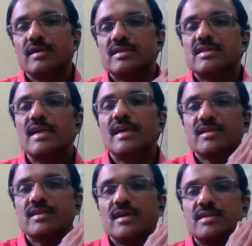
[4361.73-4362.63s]
Seat,
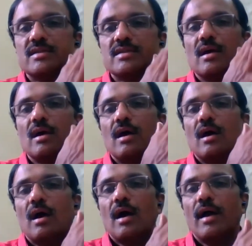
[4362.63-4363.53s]
it is a stem-like
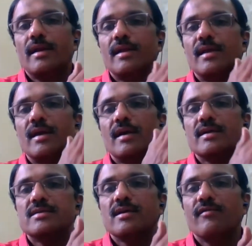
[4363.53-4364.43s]
structures,
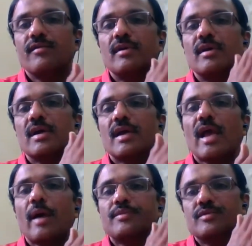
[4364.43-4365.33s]
and here it is
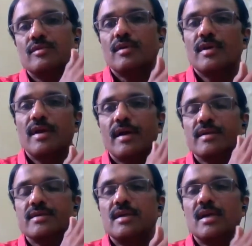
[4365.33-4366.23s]
often
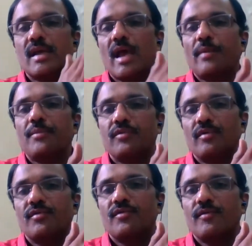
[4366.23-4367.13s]
capsule. Here it is in
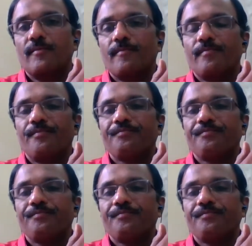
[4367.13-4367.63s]
capsules.